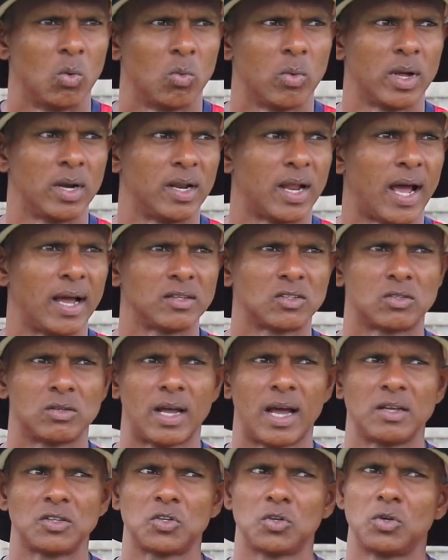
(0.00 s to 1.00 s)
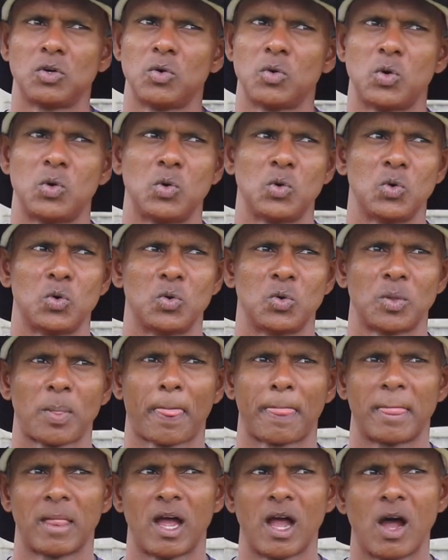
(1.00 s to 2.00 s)
Well, I, I don't know
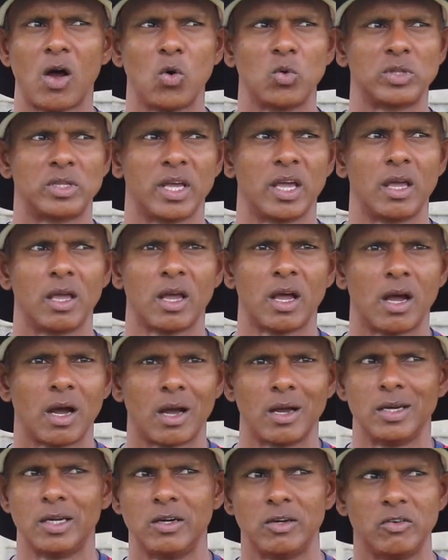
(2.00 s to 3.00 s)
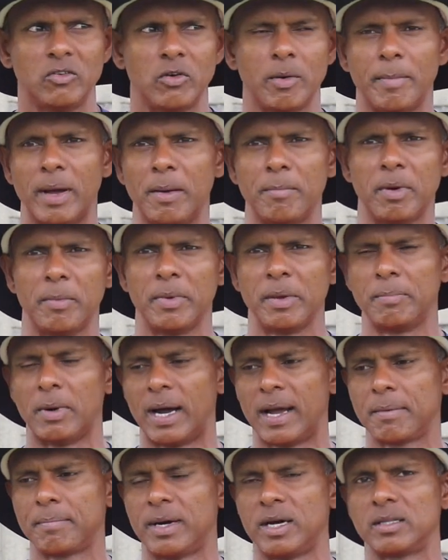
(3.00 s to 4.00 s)
how they are going to remember me
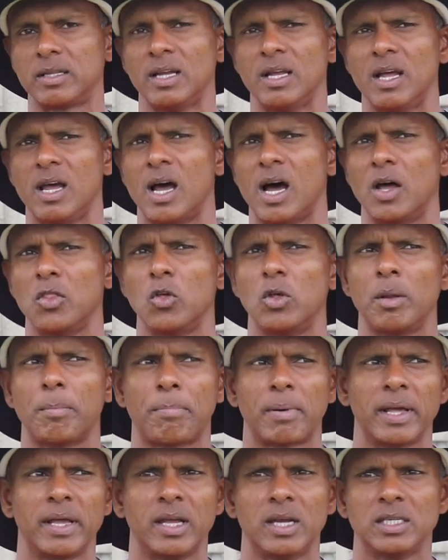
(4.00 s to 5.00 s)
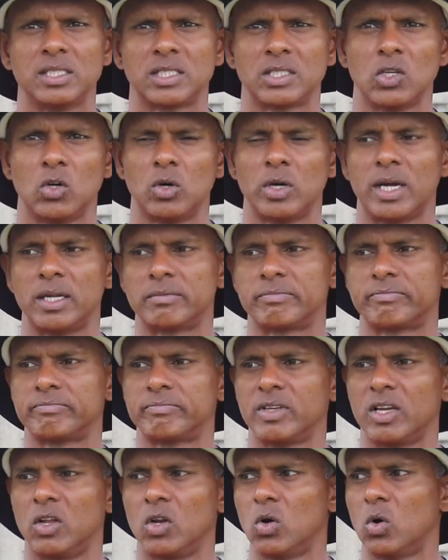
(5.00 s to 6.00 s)
by, but I know the players know
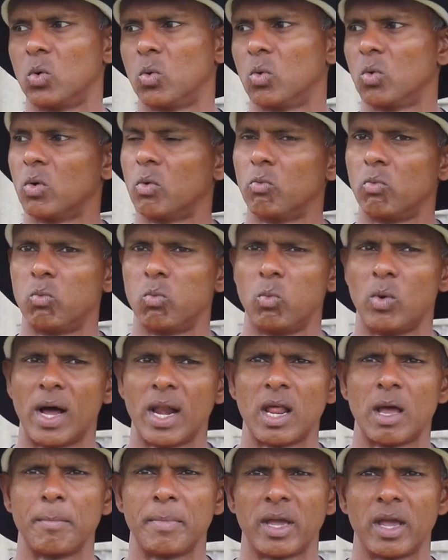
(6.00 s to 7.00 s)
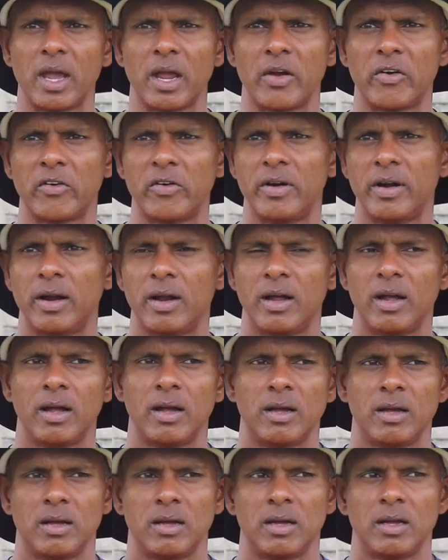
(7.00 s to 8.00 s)
that, you know, while I'm here,
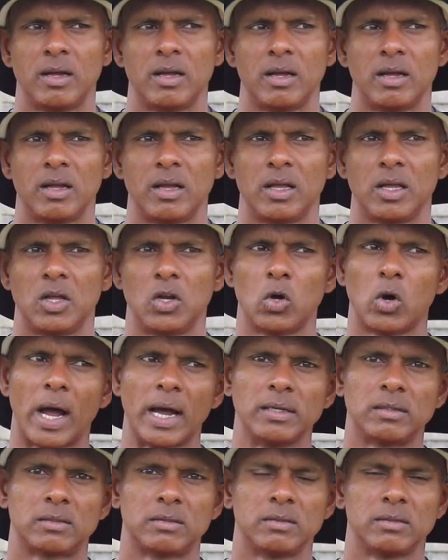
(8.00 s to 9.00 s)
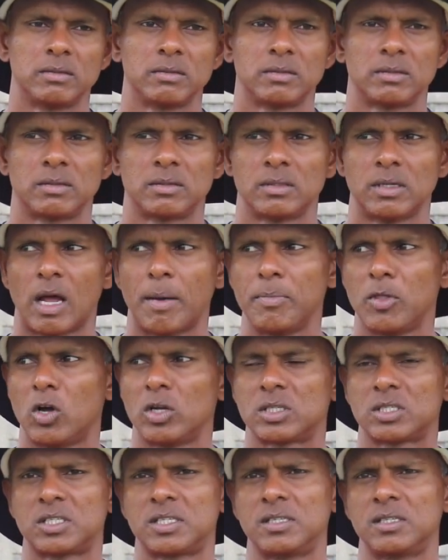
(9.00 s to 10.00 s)
you know, I I'm
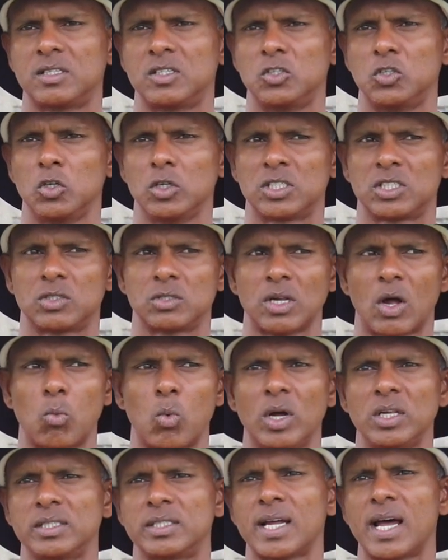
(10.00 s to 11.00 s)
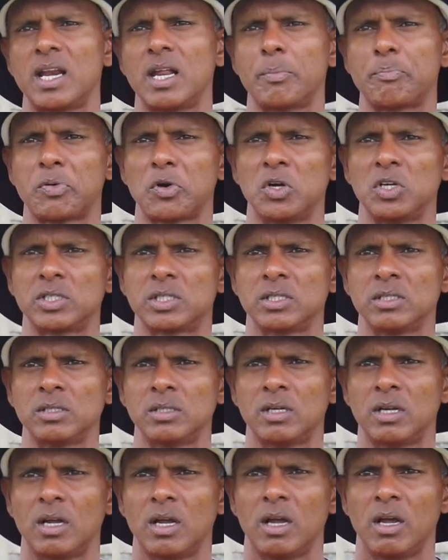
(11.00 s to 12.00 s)
not just a one-sided person.
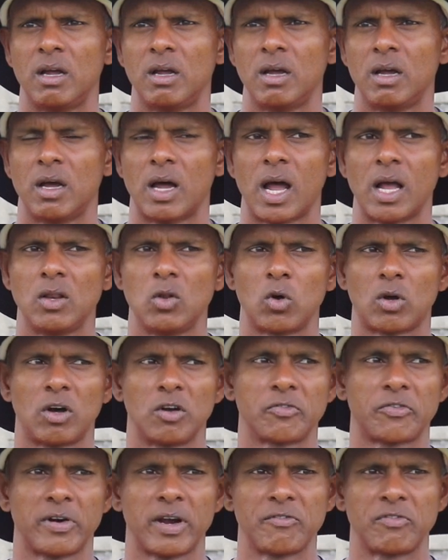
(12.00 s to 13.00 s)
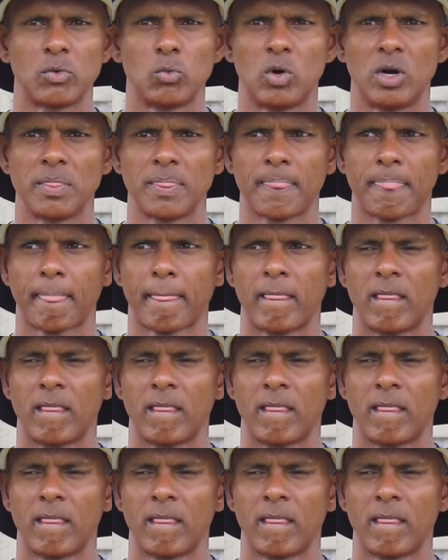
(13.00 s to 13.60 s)
I look out for everyone.